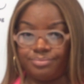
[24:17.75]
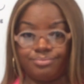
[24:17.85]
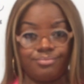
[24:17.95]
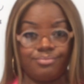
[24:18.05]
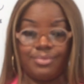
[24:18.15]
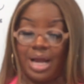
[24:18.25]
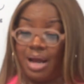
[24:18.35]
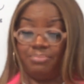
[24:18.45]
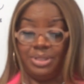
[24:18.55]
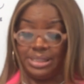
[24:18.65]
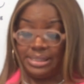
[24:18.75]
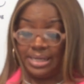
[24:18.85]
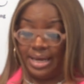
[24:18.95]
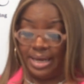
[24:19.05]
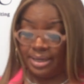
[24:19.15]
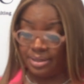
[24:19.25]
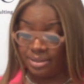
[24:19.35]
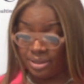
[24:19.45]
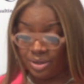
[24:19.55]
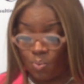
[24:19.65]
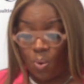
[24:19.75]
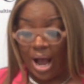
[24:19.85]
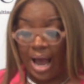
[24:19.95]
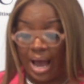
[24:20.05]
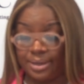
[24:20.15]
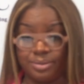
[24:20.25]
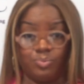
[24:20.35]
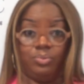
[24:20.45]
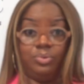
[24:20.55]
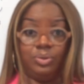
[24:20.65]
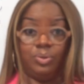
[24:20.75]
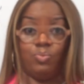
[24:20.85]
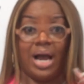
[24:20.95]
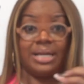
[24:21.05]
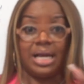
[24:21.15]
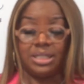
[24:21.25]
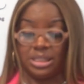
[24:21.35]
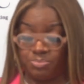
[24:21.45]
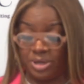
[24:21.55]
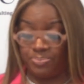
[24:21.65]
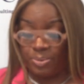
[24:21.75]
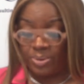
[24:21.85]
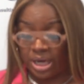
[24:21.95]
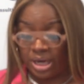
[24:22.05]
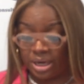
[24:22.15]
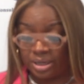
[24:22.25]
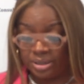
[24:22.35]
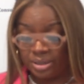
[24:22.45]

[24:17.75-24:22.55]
I'm just saying, why? Why not just be prepared?